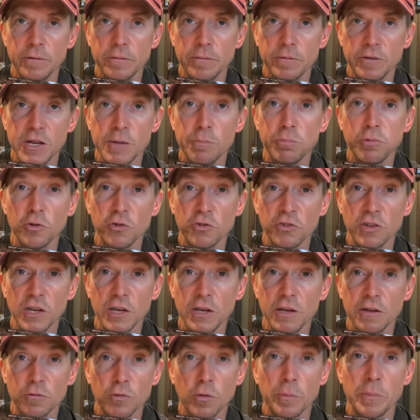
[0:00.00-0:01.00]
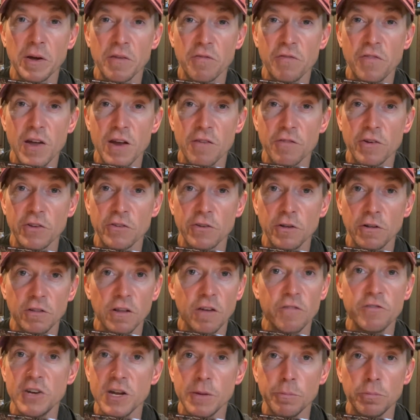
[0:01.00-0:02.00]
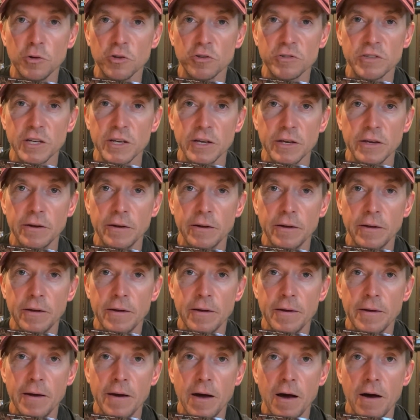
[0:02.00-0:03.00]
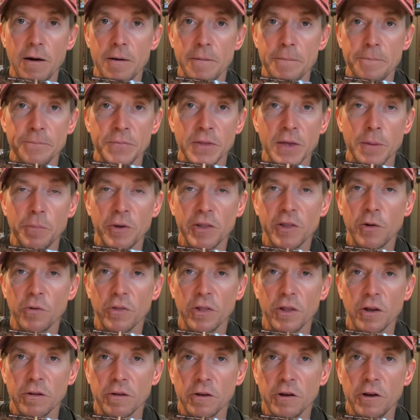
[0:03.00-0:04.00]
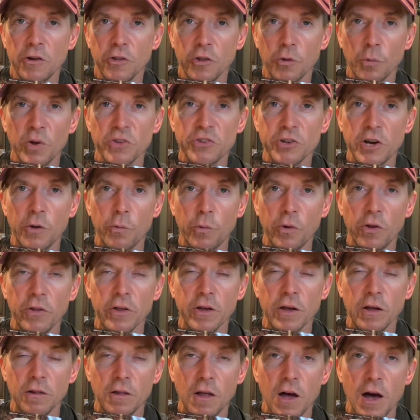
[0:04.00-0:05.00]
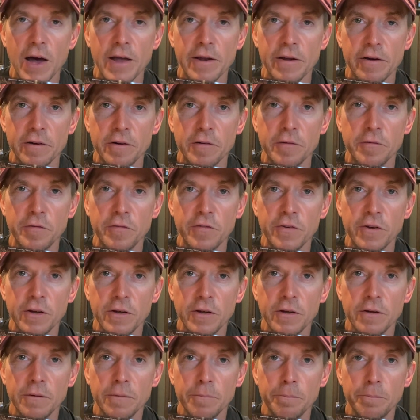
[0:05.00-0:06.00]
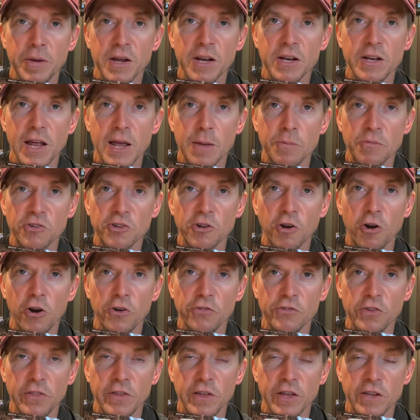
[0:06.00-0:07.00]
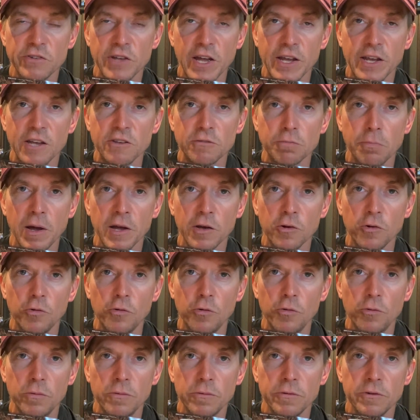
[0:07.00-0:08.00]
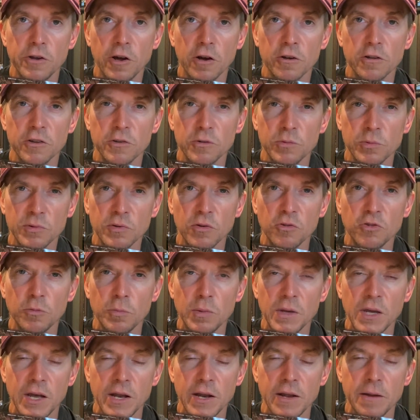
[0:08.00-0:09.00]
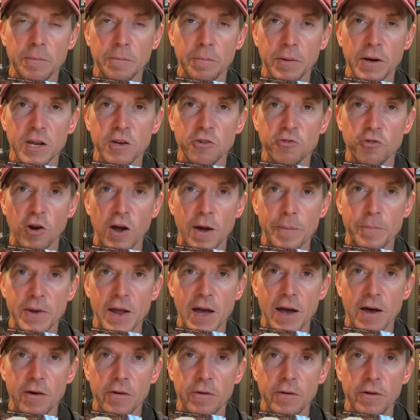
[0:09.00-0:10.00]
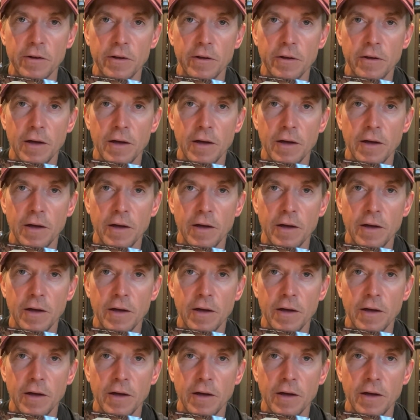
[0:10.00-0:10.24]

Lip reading: Deep Blue Sea, it's one of my favorites. Love Deep Blue Sea. But there wasn't really a lot of big-name stars in this. I guess Michael Douglas was supposed to be in it, but he dropped out.